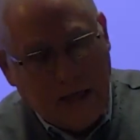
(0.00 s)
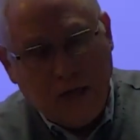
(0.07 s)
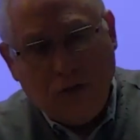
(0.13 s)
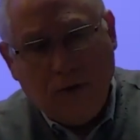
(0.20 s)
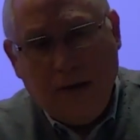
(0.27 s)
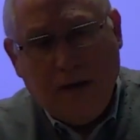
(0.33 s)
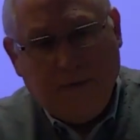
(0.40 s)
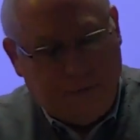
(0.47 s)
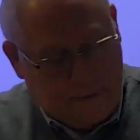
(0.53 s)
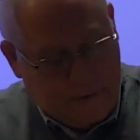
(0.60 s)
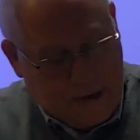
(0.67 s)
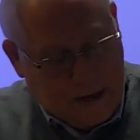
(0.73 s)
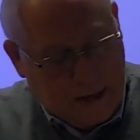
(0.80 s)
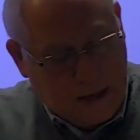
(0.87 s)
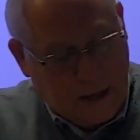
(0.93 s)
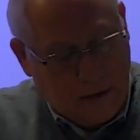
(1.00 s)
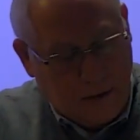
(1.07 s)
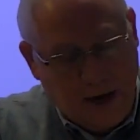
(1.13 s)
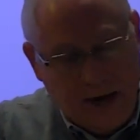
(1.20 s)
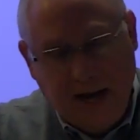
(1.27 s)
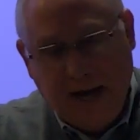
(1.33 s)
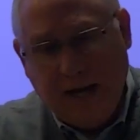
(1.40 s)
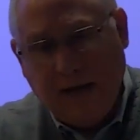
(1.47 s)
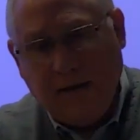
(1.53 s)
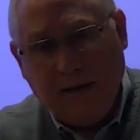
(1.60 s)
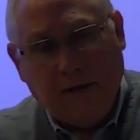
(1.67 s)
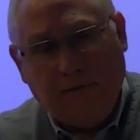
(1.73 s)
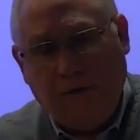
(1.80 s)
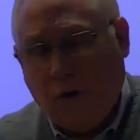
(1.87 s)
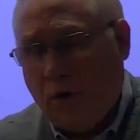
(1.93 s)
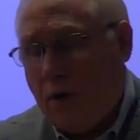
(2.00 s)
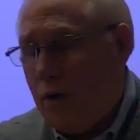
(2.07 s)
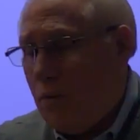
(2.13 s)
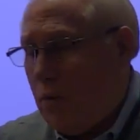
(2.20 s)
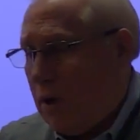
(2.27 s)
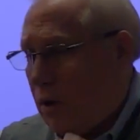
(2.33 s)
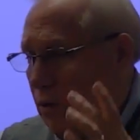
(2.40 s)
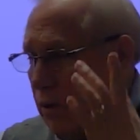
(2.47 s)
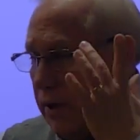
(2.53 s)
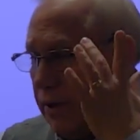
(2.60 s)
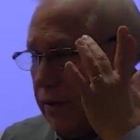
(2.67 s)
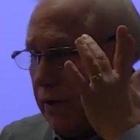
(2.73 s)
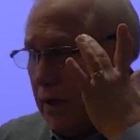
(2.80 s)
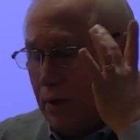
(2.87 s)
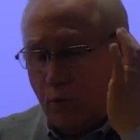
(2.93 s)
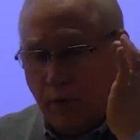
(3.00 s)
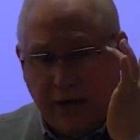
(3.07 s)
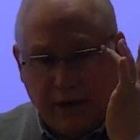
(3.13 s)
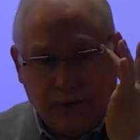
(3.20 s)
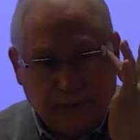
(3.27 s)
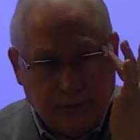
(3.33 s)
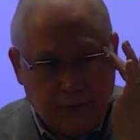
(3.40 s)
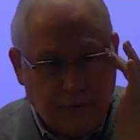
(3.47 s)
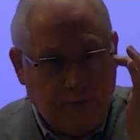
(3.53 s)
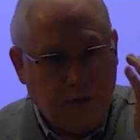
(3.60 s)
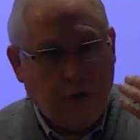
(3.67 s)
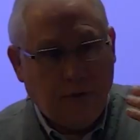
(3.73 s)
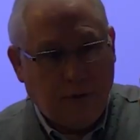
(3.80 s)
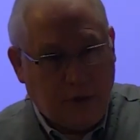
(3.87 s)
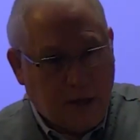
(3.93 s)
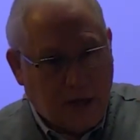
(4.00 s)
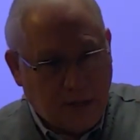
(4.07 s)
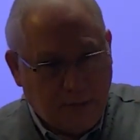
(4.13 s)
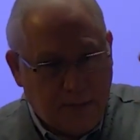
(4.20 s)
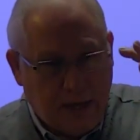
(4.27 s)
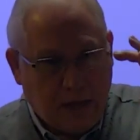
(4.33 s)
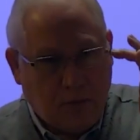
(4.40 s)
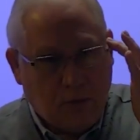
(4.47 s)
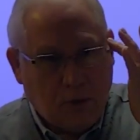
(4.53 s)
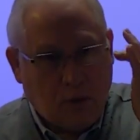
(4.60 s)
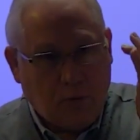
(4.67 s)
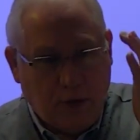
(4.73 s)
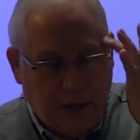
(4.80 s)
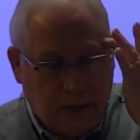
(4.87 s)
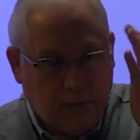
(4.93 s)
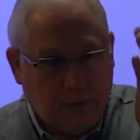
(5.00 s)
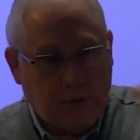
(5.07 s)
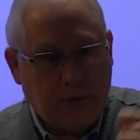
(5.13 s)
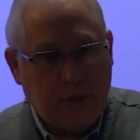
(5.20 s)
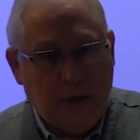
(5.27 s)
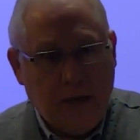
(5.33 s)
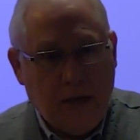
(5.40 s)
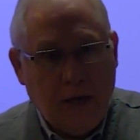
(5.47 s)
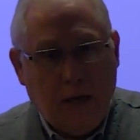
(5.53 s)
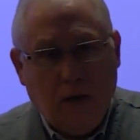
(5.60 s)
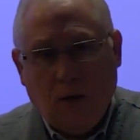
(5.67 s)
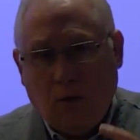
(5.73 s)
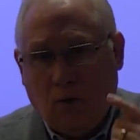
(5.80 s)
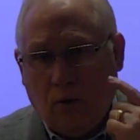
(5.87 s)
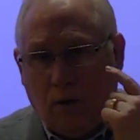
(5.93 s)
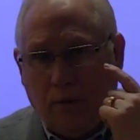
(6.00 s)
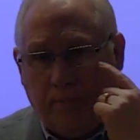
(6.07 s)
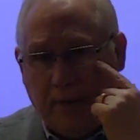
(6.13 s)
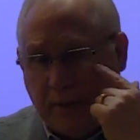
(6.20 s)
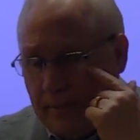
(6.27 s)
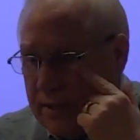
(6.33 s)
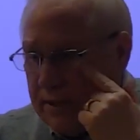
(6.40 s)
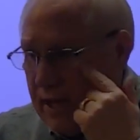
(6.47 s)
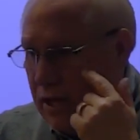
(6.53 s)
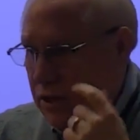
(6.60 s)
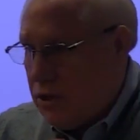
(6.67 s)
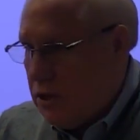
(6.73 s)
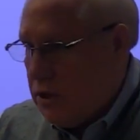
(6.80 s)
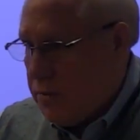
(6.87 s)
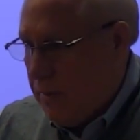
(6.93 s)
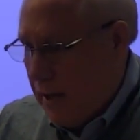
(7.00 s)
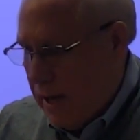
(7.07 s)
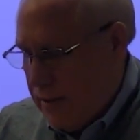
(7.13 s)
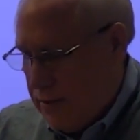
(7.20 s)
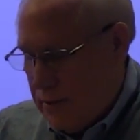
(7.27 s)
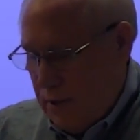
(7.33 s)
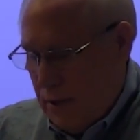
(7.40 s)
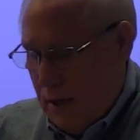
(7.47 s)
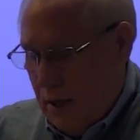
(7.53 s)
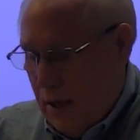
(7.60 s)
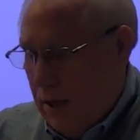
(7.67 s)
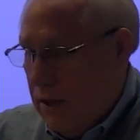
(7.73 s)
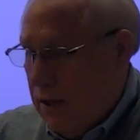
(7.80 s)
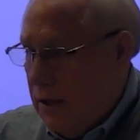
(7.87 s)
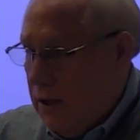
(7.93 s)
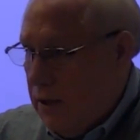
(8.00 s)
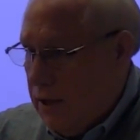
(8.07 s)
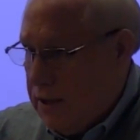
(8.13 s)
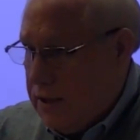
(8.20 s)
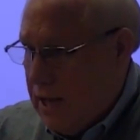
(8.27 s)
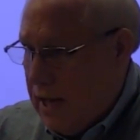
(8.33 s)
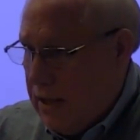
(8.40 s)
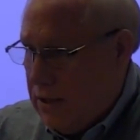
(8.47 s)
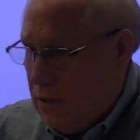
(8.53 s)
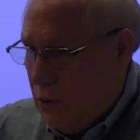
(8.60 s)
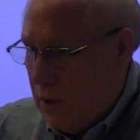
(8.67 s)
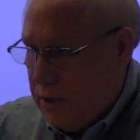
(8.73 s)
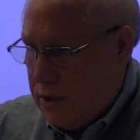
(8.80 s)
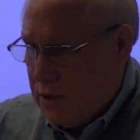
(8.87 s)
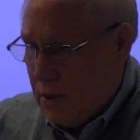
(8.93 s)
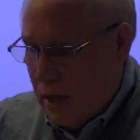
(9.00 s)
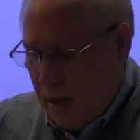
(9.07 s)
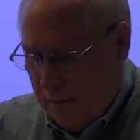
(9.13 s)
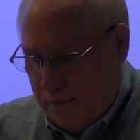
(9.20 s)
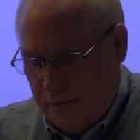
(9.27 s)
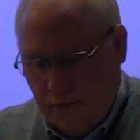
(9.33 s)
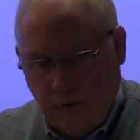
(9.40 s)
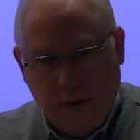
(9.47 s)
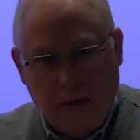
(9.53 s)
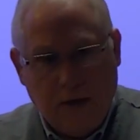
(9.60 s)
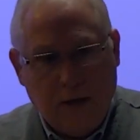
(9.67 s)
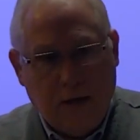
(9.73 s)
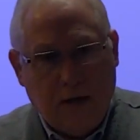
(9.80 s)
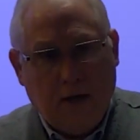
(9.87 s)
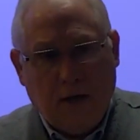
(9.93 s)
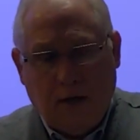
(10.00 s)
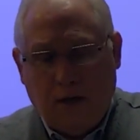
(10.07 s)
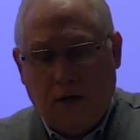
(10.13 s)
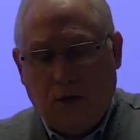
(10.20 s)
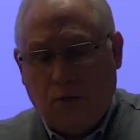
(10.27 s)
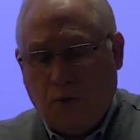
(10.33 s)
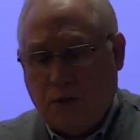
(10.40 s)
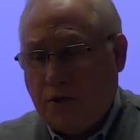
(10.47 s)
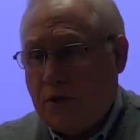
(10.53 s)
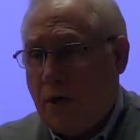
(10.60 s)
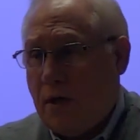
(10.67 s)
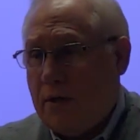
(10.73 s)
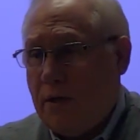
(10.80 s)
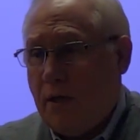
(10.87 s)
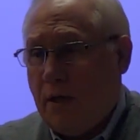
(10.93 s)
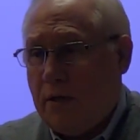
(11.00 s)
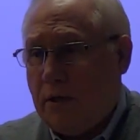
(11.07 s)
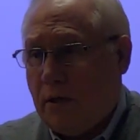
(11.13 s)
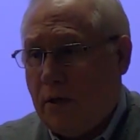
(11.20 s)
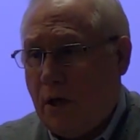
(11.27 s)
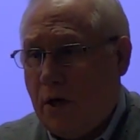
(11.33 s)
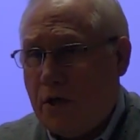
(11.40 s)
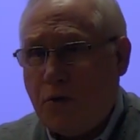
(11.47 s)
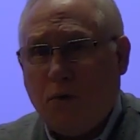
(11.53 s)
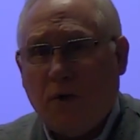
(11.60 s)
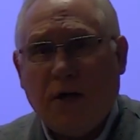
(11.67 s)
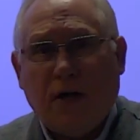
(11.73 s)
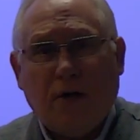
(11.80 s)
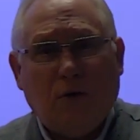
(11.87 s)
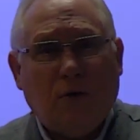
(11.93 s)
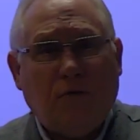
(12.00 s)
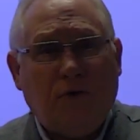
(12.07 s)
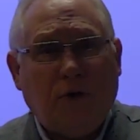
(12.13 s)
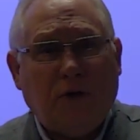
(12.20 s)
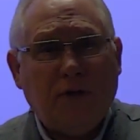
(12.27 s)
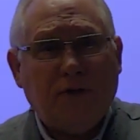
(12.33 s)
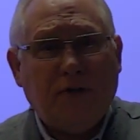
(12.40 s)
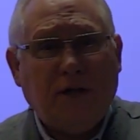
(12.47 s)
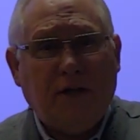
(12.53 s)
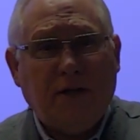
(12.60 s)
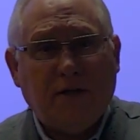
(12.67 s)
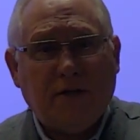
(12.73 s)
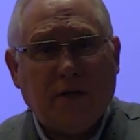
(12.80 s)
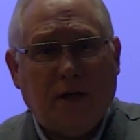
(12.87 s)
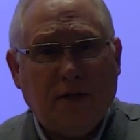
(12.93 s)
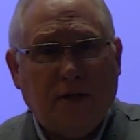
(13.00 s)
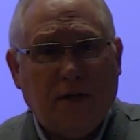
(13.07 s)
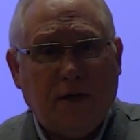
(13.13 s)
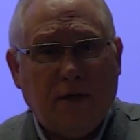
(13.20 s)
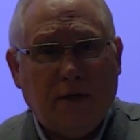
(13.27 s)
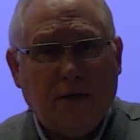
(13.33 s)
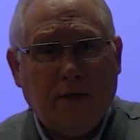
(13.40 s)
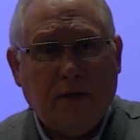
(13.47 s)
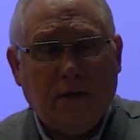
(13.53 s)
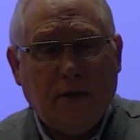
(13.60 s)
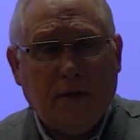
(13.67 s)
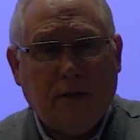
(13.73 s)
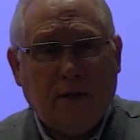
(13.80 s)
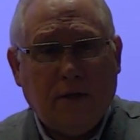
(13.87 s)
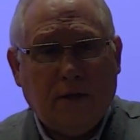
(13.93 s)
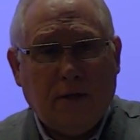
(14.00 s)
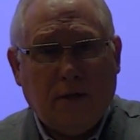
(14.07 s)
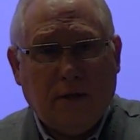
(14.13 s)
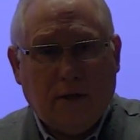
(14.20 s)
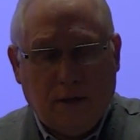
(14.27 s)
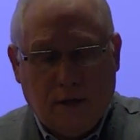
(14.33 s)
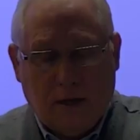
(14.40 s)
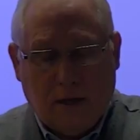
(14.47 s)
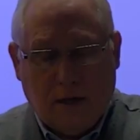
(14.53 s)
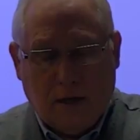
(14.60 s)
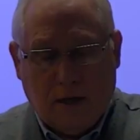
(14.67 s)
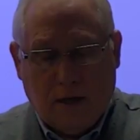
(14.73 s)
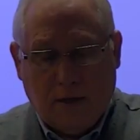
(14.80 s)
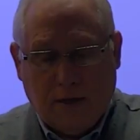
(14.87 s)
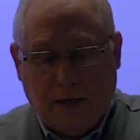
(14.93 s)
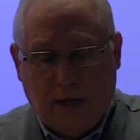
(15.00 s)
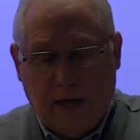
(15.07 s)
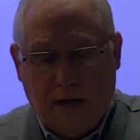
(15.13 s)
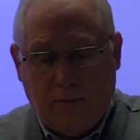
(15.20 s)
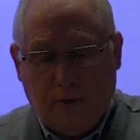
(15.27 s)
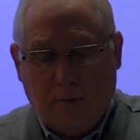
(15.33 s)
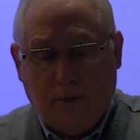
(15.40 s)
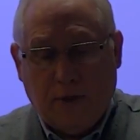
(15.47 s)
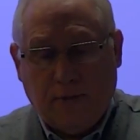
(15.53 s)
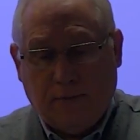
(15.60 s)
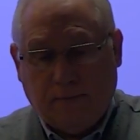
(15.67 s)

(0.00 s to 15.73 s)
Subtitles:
is you have another head if you're going to work with wrinkles, if you're doing cosmetic work, wrinkles, or pigmentation spots. This head twists off. You twist on the larger one. I don't know if you can see this on the camera, but